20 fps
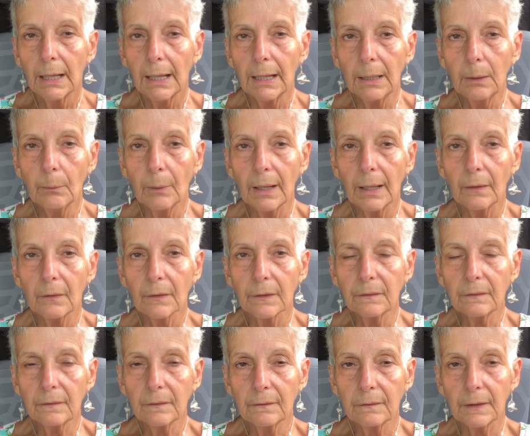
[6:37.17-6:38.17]
Anyway,
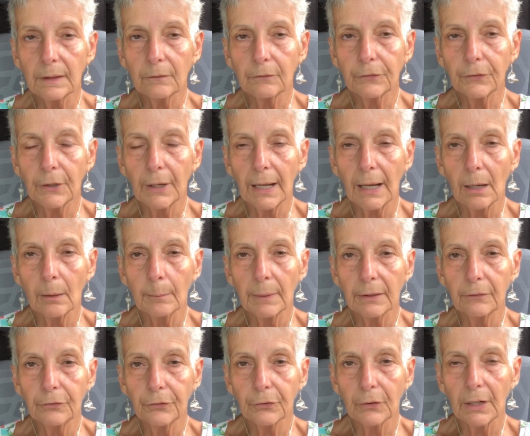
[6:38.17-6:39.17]
this is it for now,
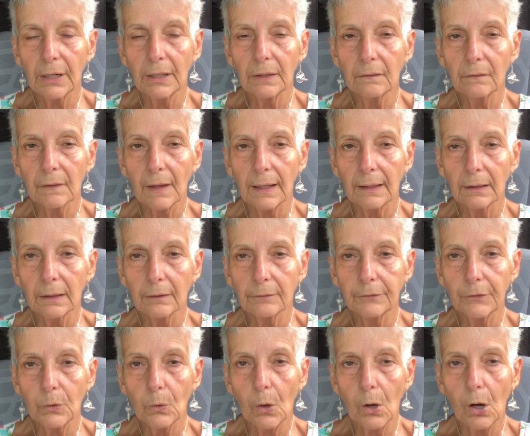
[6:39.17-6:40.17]
my friends. I
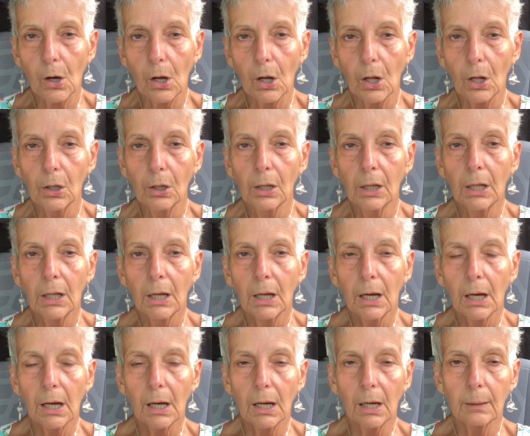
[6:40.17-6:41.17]
love you all.
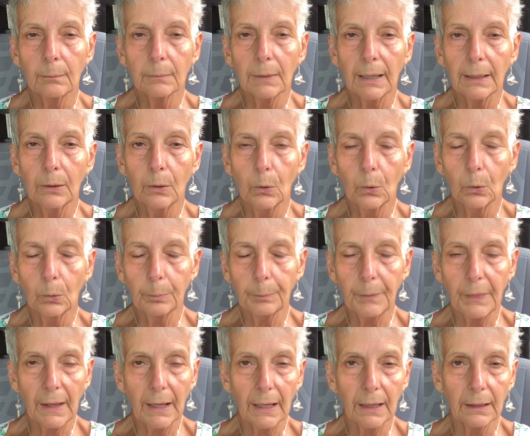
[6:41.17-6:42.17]
Um, I
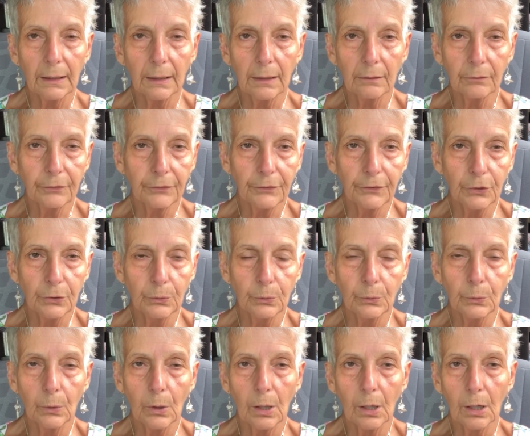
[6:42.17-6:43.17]
hope that if
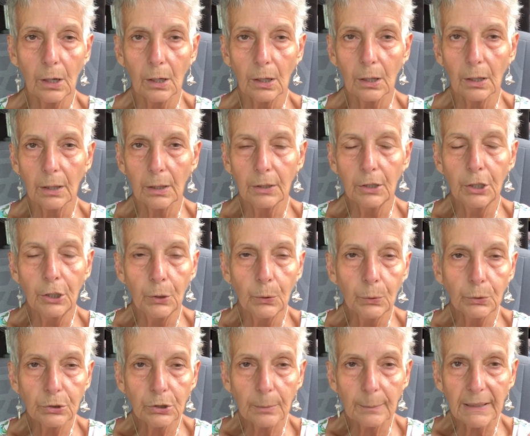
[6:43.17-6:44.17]
you are
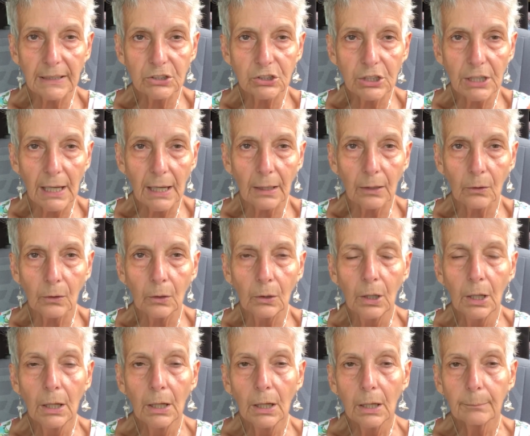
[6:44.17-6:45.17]
new to my
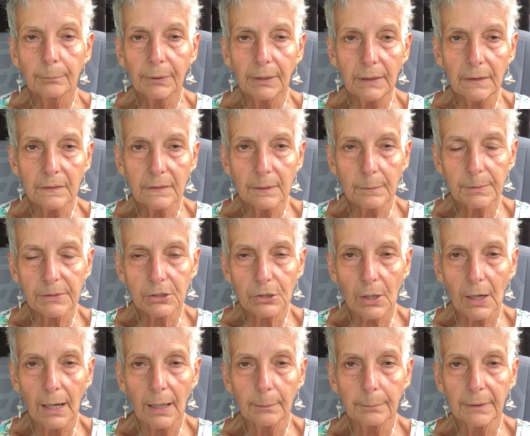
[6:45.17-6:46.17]
channel, please
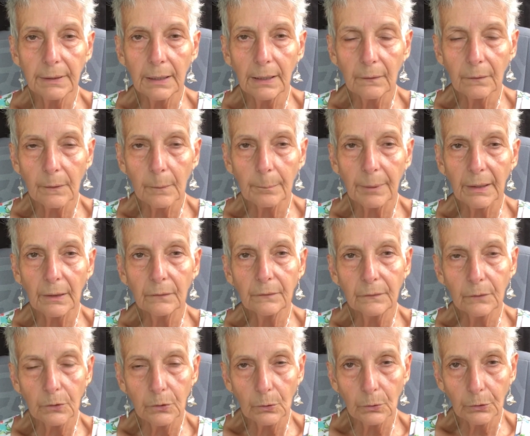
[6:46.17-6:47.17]
subscribe and hit the bell
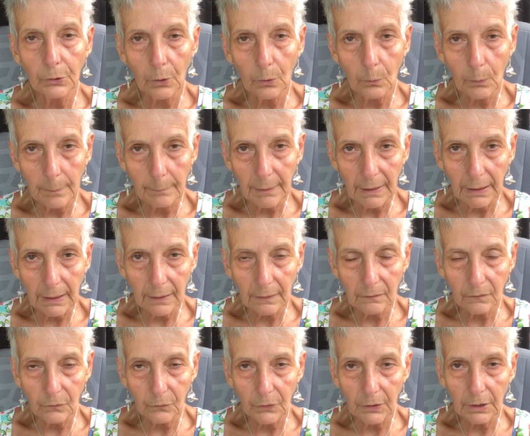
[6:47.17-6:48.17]
so you'll know when my
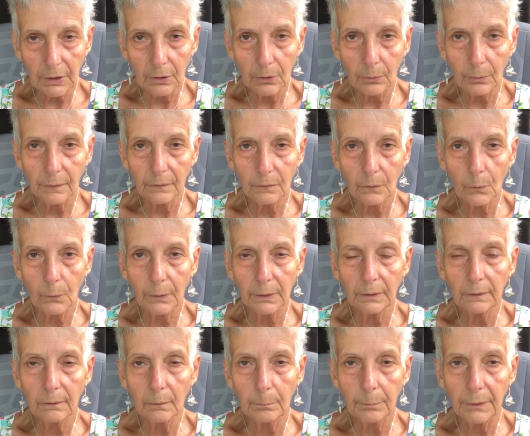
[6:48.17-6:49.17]
next video is
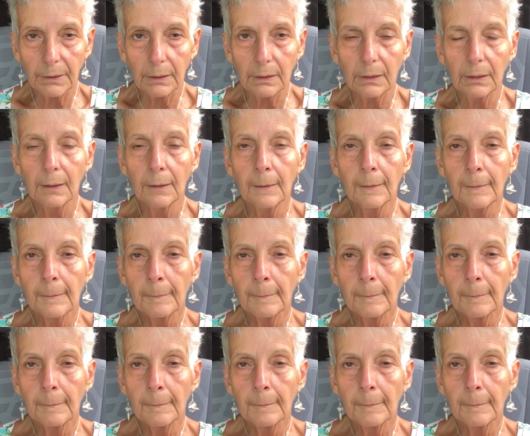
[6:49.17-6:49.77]
going to be.